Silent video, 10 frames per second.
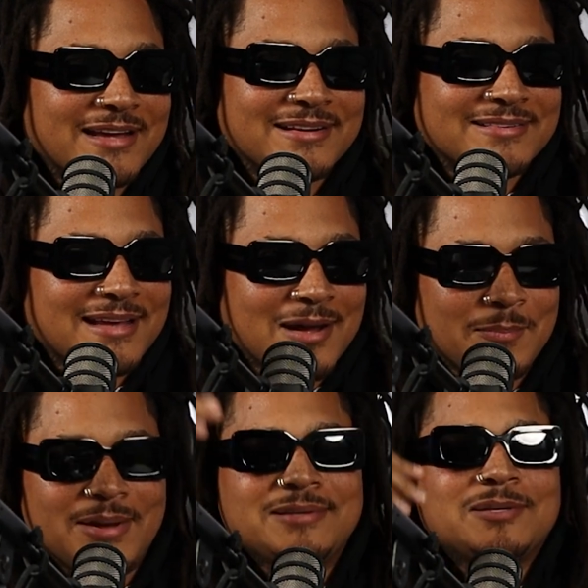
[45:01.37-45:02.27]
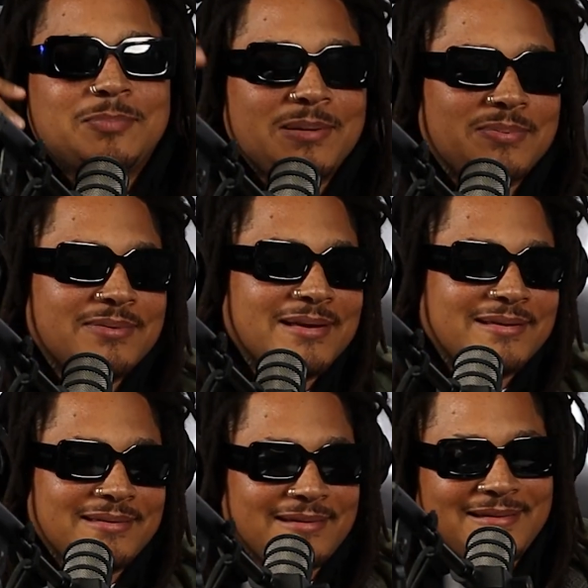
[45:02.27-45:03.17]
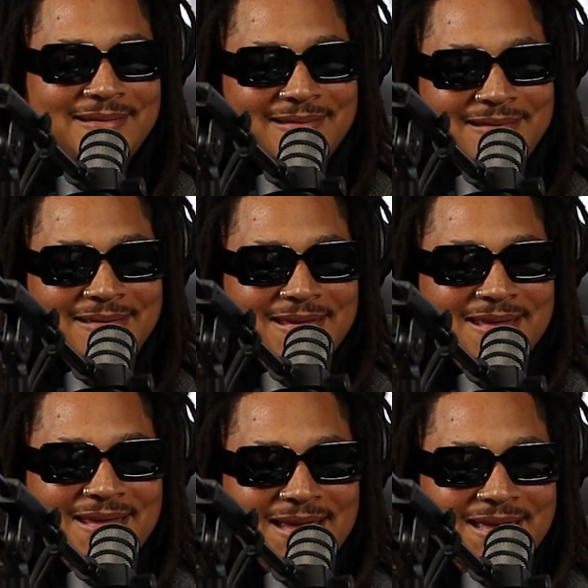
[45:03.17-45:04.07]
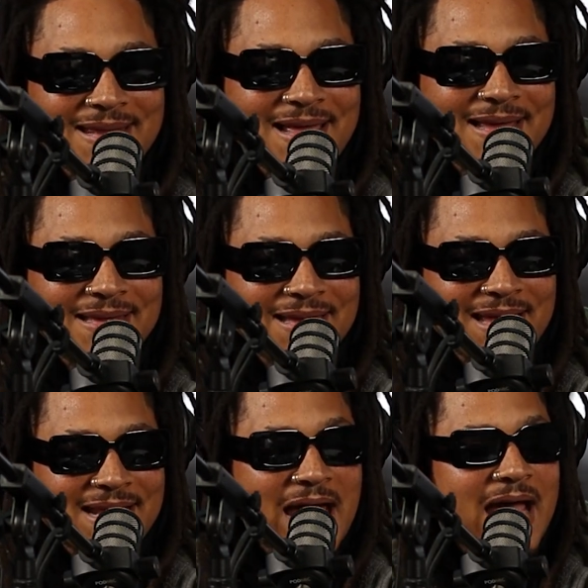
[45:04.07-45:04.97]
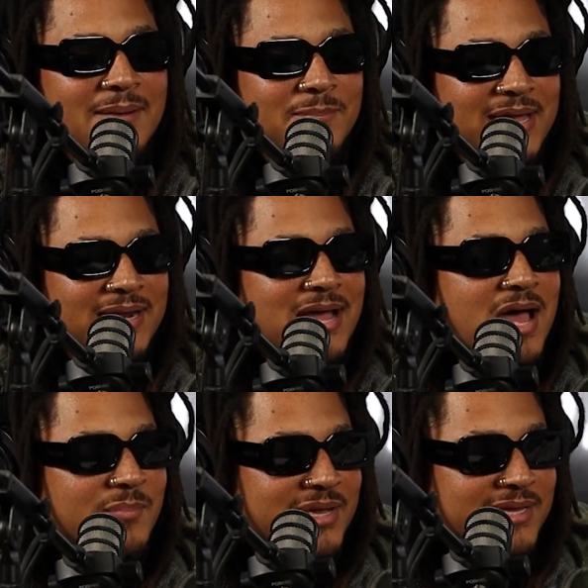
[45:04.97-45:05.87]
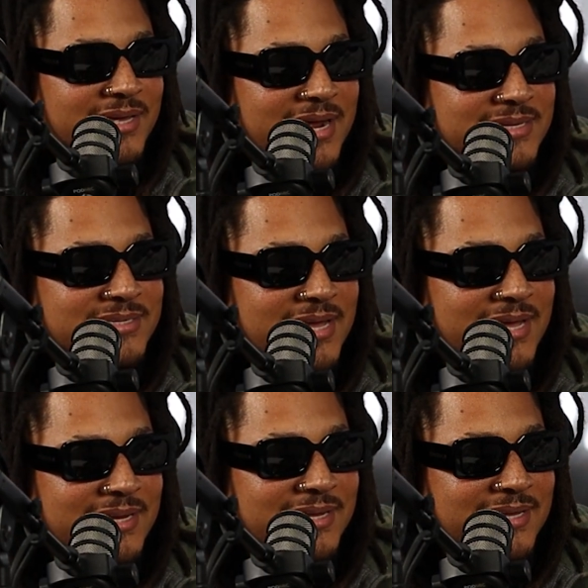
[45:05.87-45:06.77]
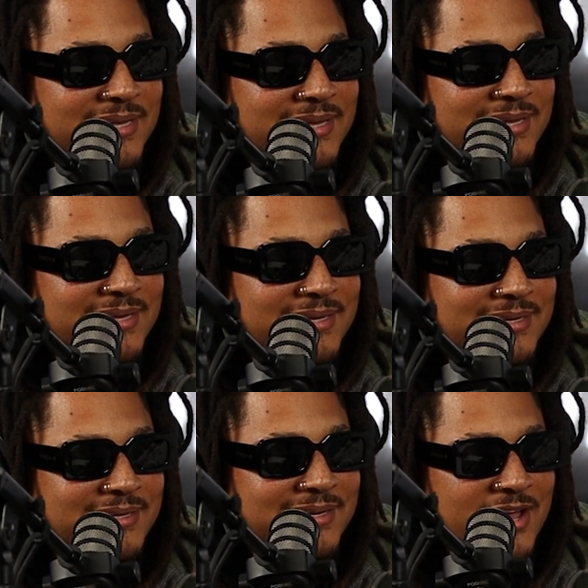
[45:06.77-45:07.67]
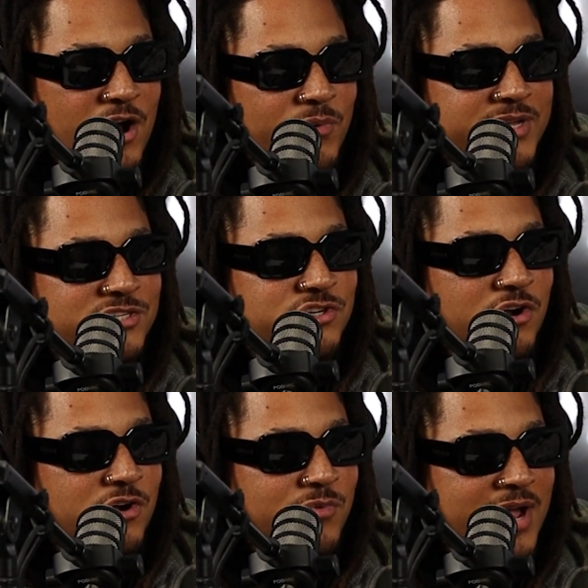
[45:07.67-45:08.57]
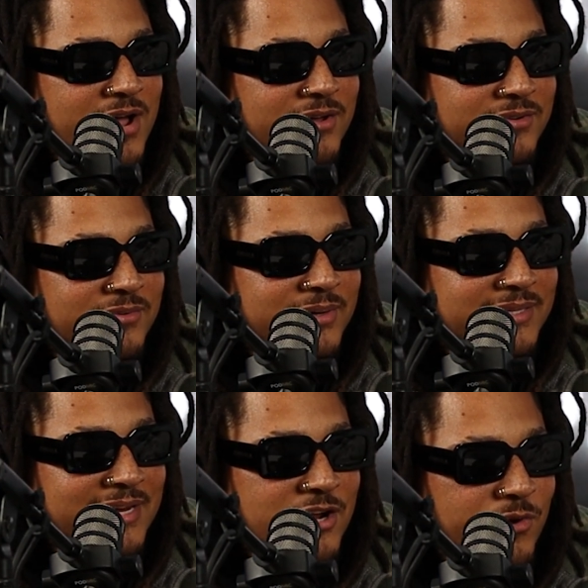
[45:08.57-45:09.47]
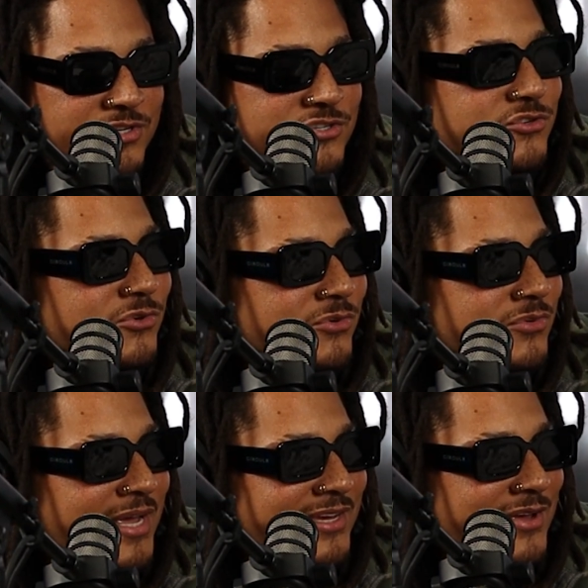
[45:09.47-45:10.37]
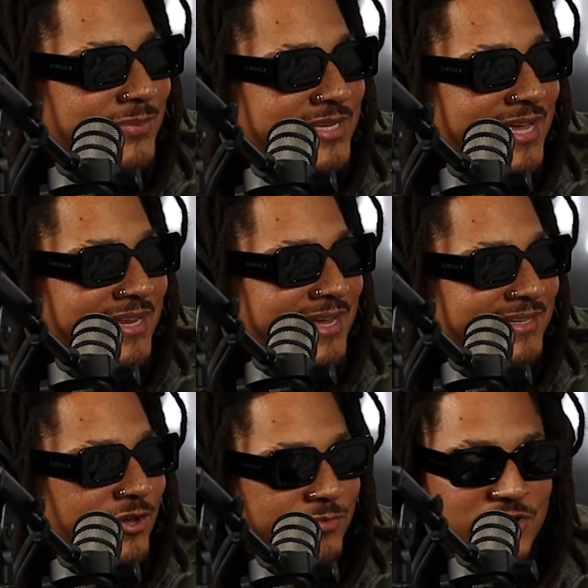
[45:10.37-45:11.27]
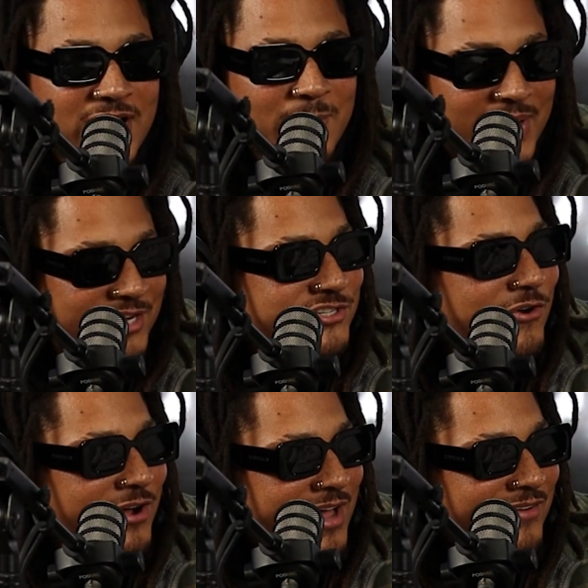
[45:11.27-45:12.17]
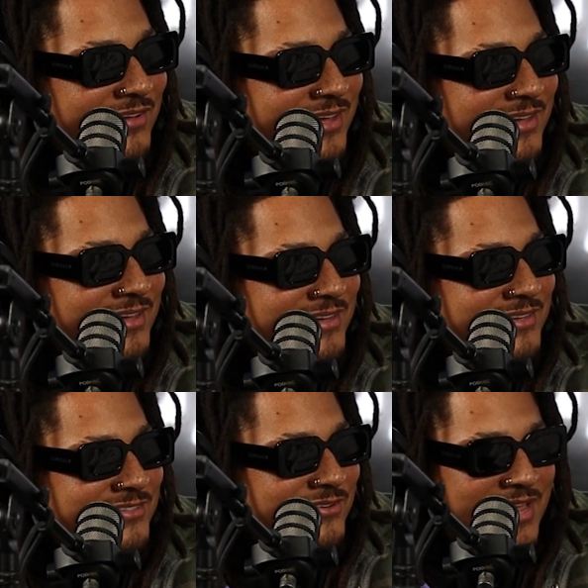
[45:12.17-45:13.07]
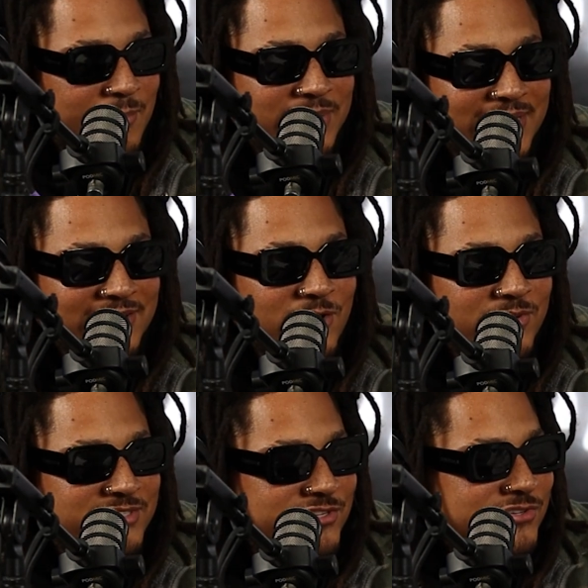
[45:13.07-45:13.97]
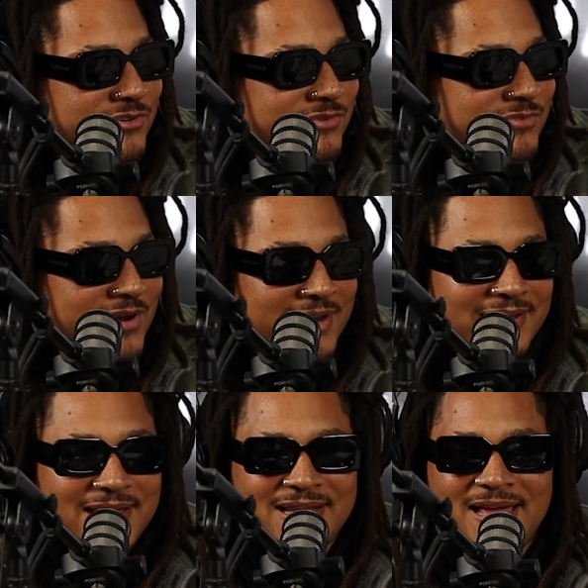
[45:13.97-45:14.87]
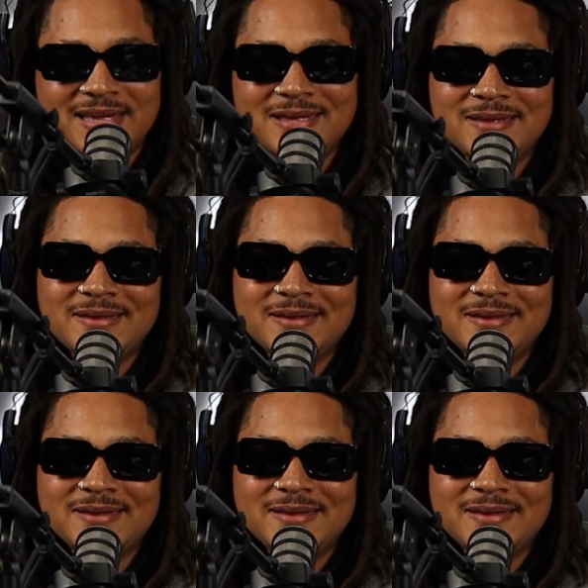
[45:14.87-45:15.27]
like there's like a bunch of people like, yeah. And I made a comment and I said, they always joke around what they know is true. Like, you know what I'm saying? Like they'll try to make a joke out of it. Yeah. But they know it's the truth, right? And like,